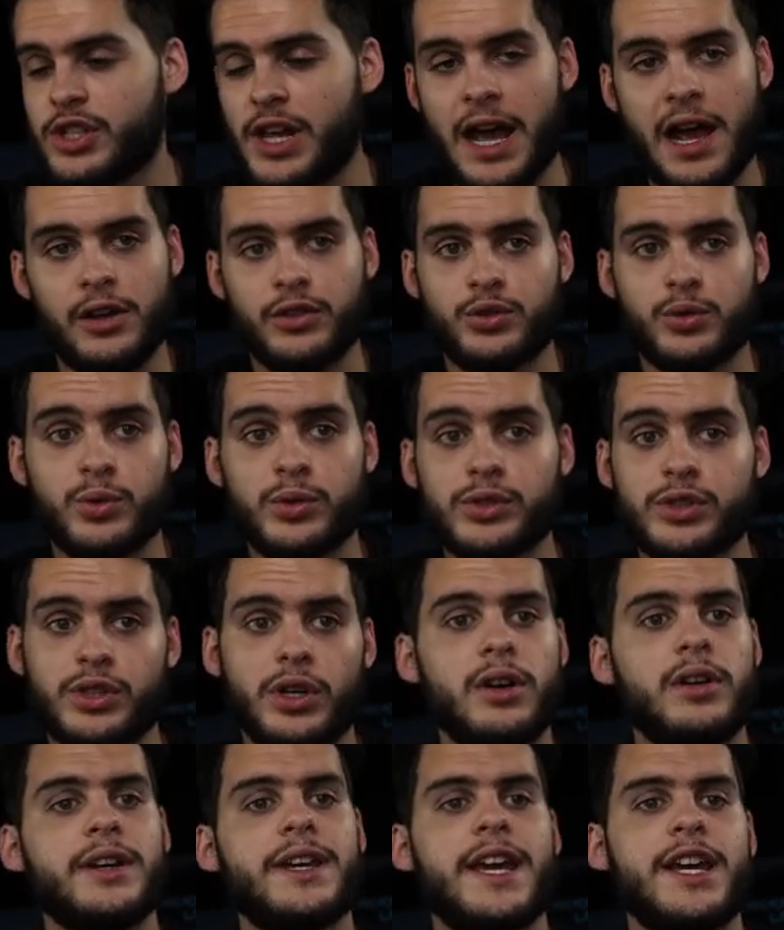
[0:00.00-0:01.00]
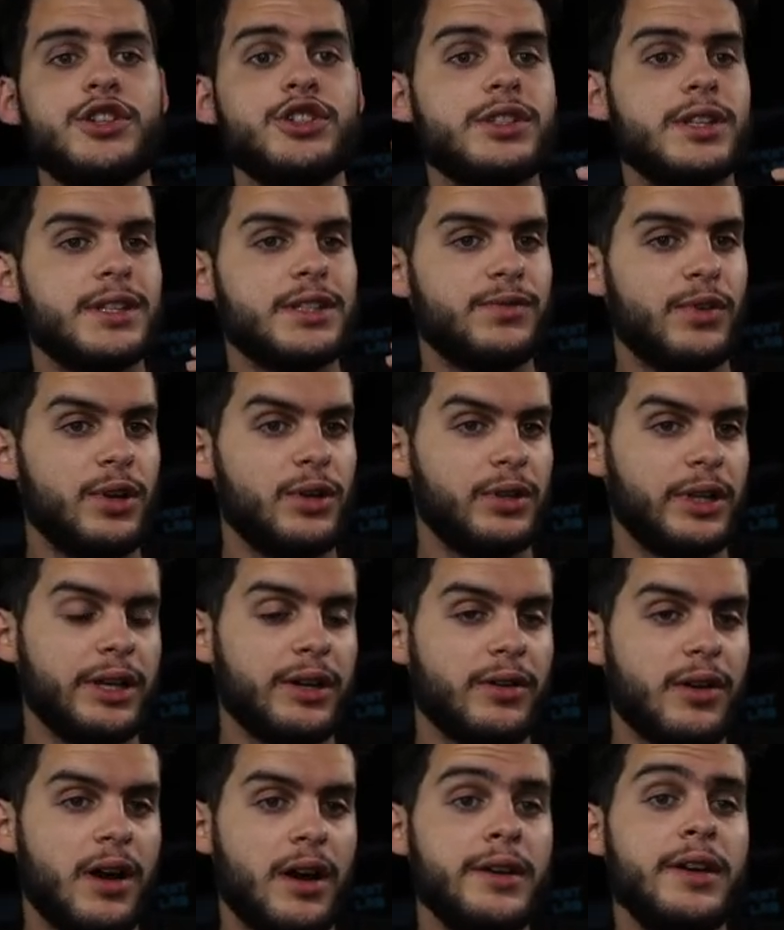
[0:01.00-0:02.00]
house rule, so in case you see this video
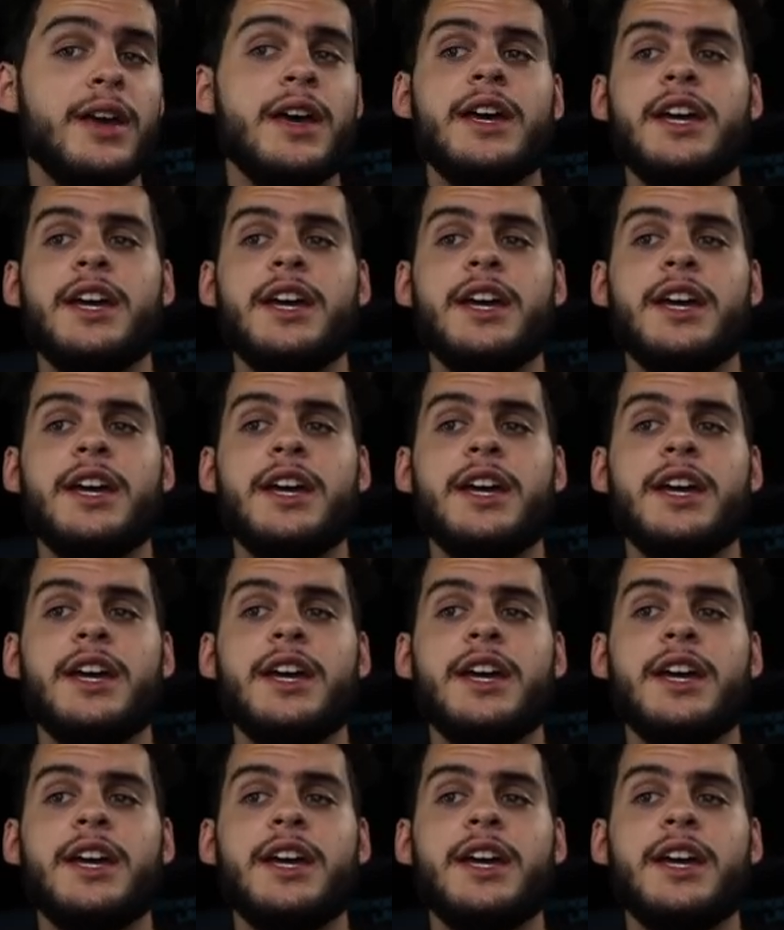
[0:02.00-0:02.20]
later on,